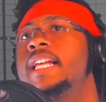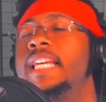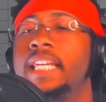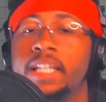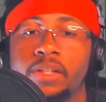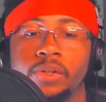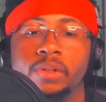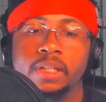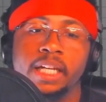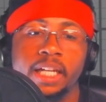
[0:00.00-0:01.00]
in
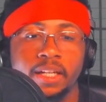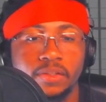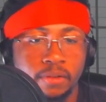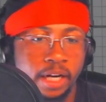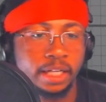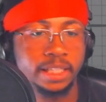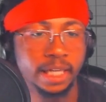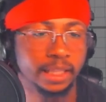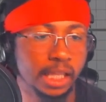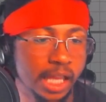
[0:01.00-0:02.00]
your hands, right? And he's
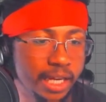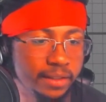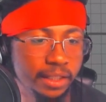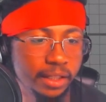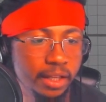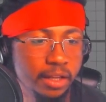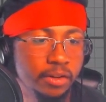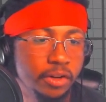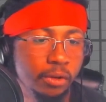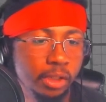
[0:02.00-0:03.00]
got the classic
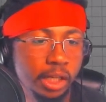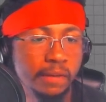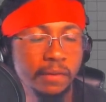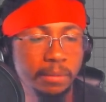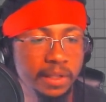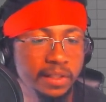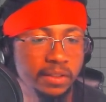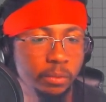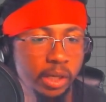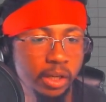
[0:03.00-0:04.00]
no look from this as
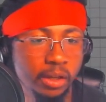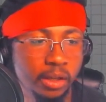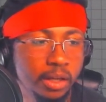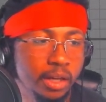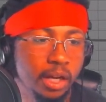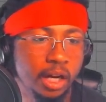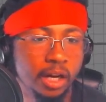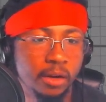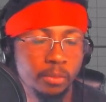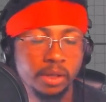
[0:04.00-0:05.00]
well.
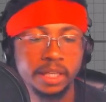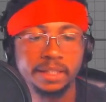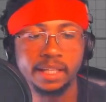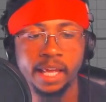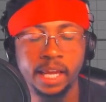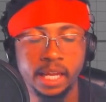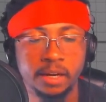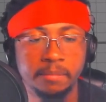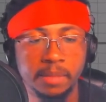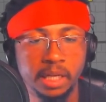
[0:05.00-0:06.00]
We'll get to that in a
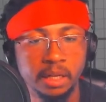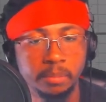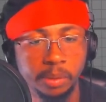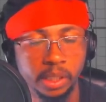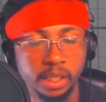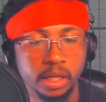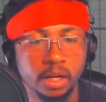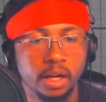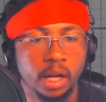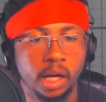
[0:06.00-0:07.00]
minute, but
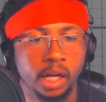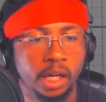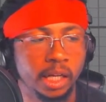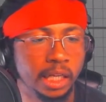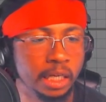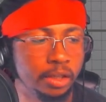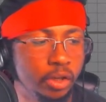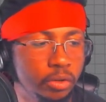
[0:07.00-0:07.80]
again, you know,